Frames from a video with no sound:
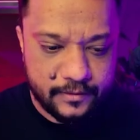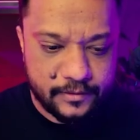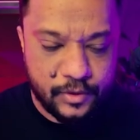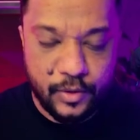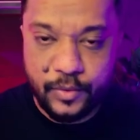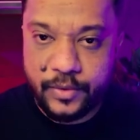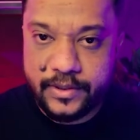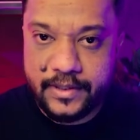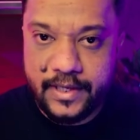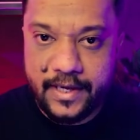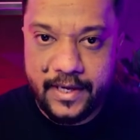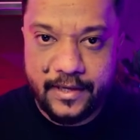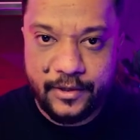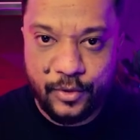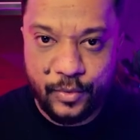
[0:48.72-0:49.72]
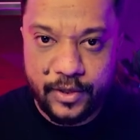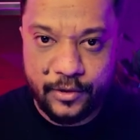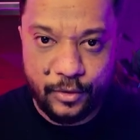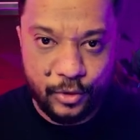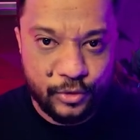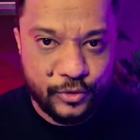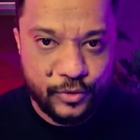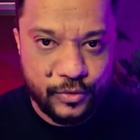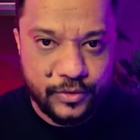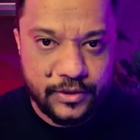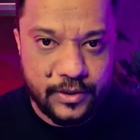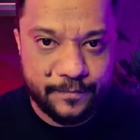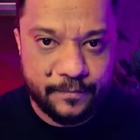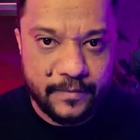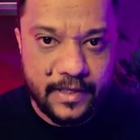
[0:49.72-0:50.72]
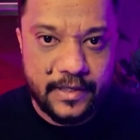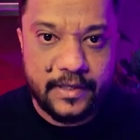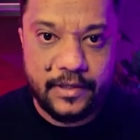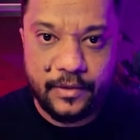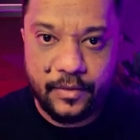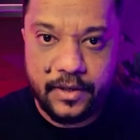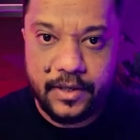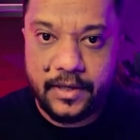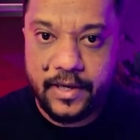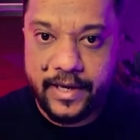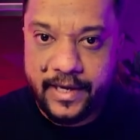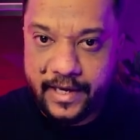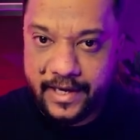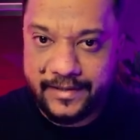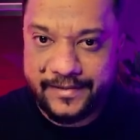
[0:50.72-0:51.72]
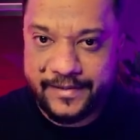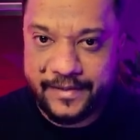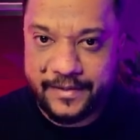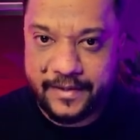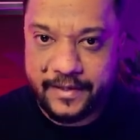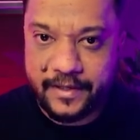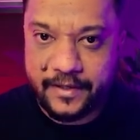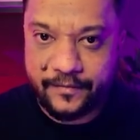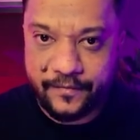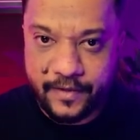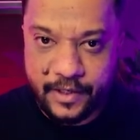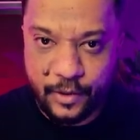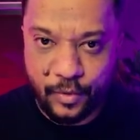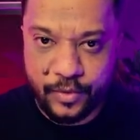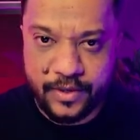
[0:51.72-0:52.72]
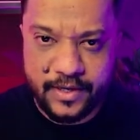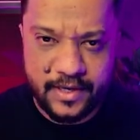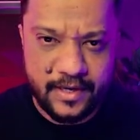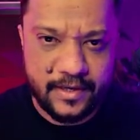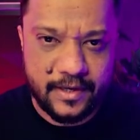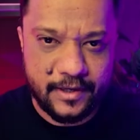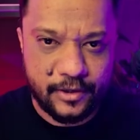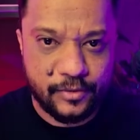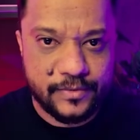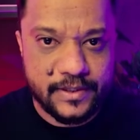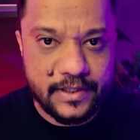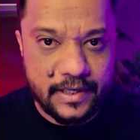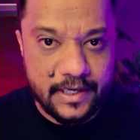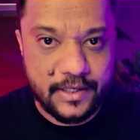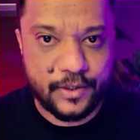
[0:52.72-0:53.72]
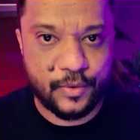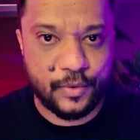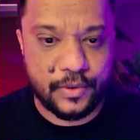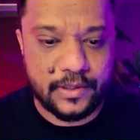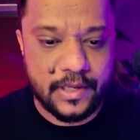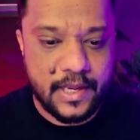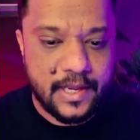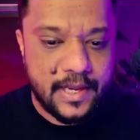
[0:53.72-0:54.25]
So over there you can also submit your AI generated video created using AKOOL